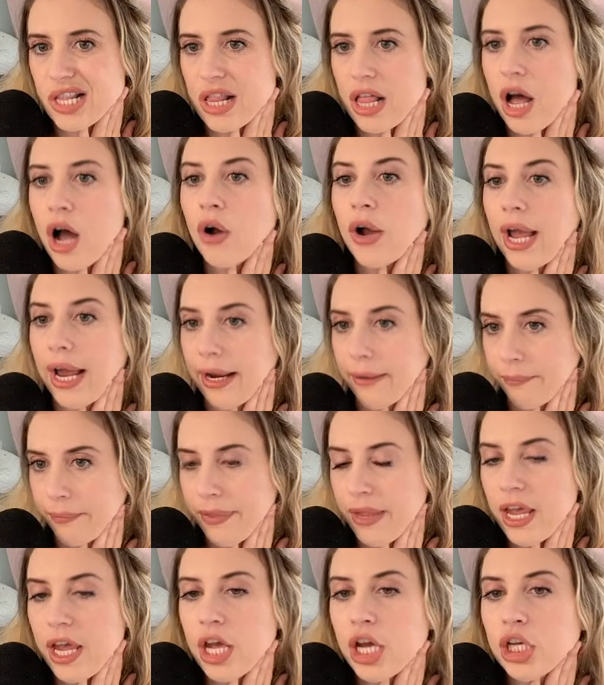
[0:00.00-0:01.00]
Okay.
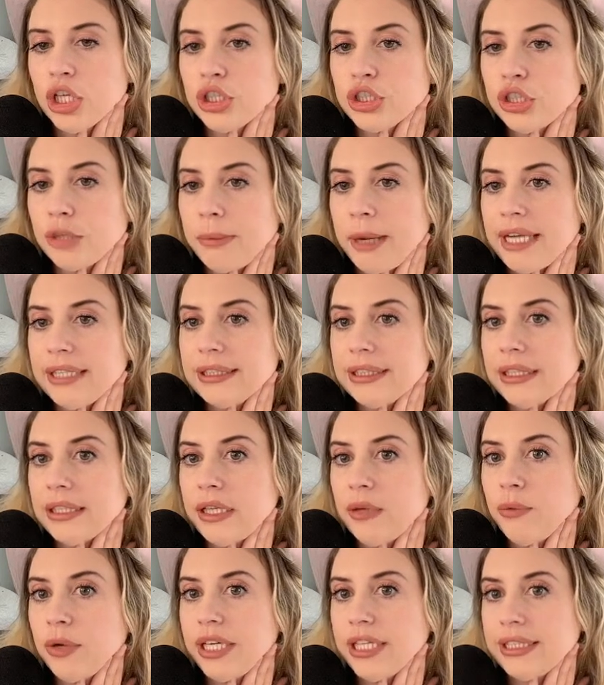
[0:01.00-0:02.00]
So
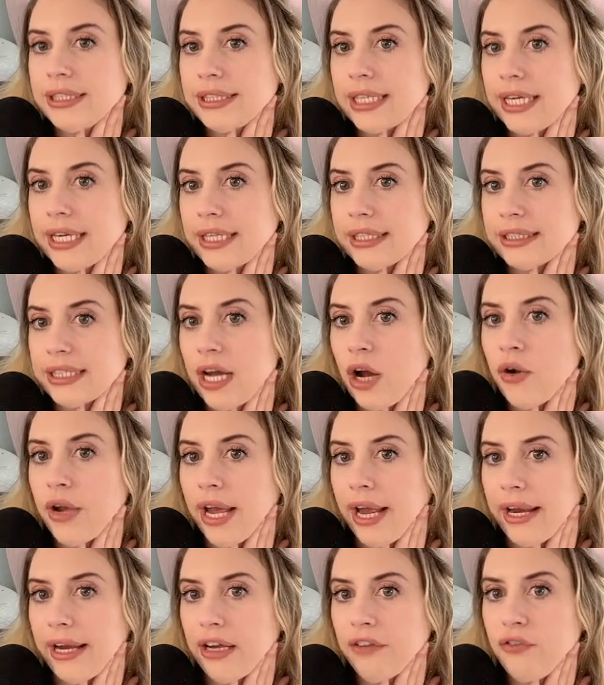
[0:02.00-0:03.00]
basically what he's saying is,
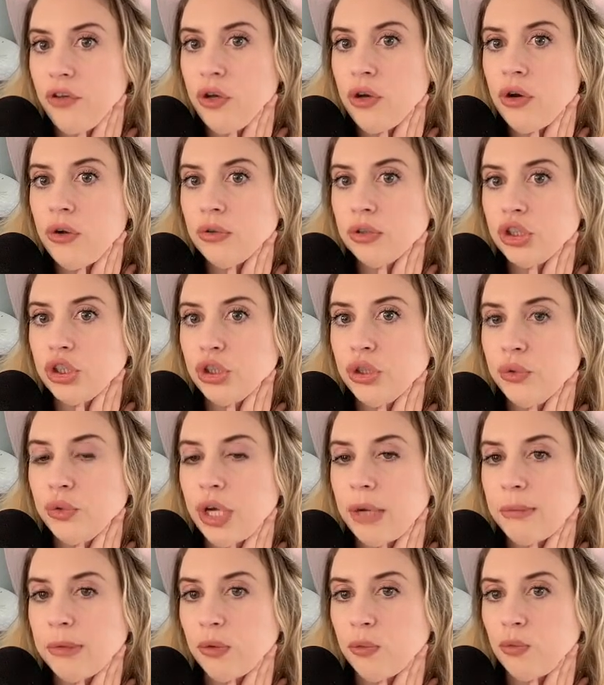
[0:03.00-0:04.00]
okay, if you don't do
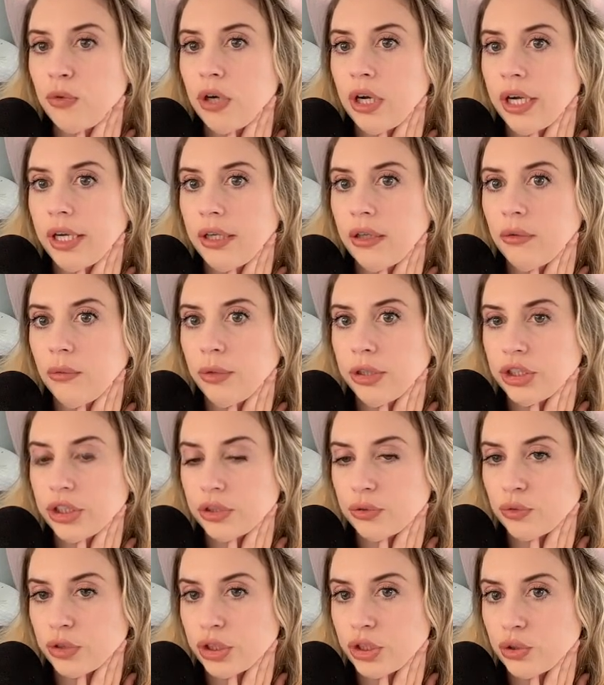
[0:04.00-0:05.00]
number 1, which
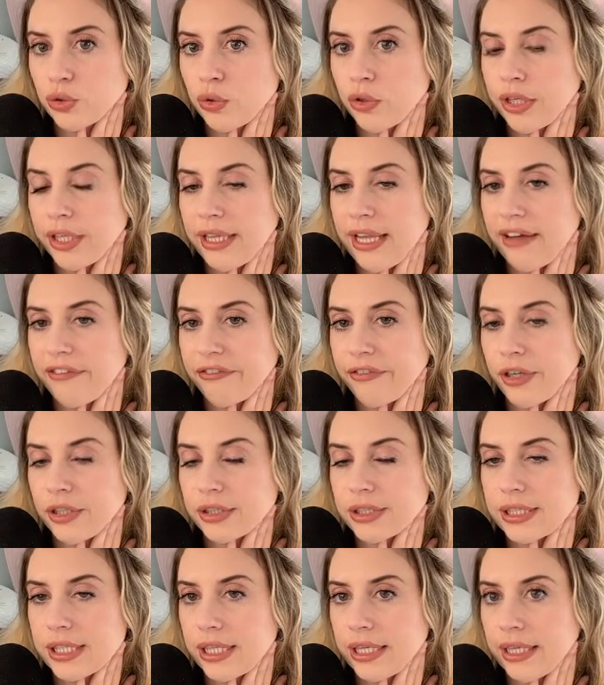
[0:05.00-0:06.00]
is restoring that
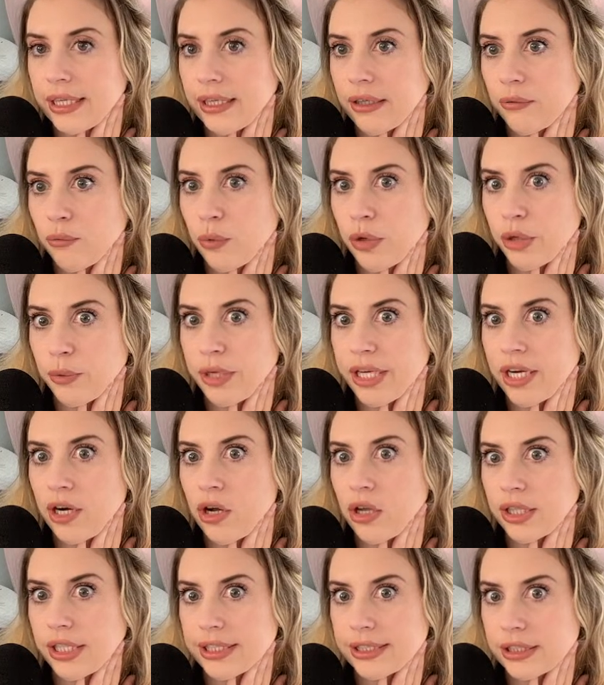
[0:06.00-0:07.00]
first thing where we can
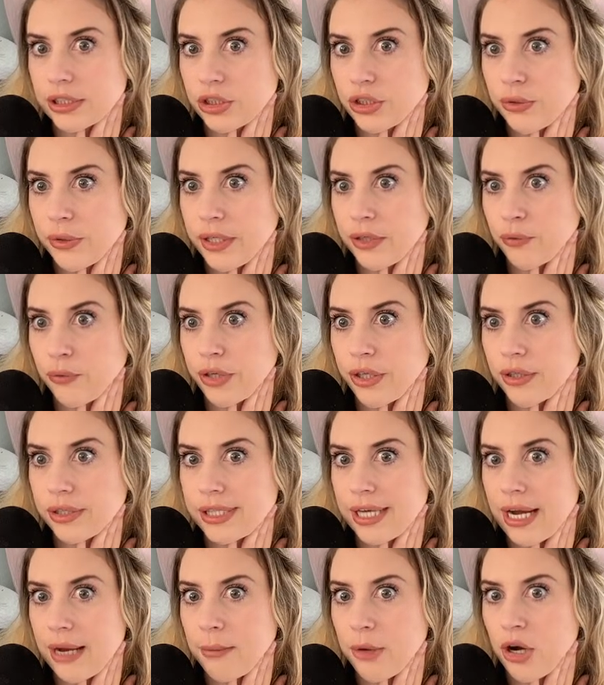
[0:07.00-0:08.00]
all listen to it in
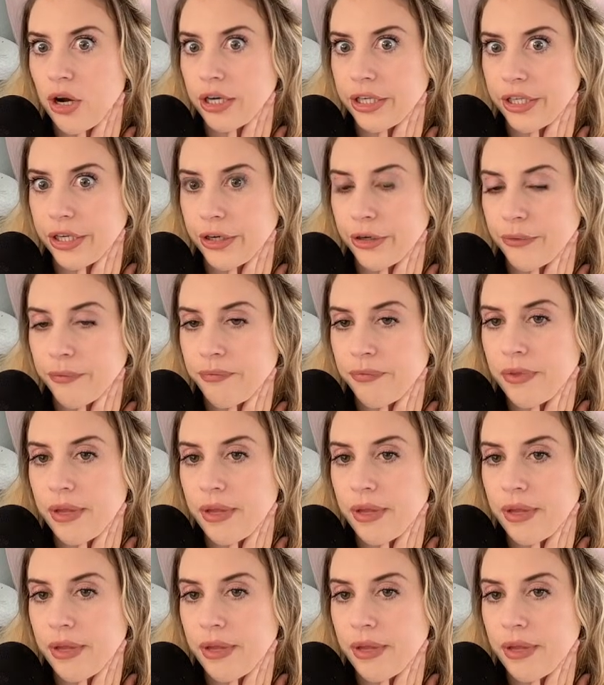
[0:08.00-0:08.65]
real-time audio,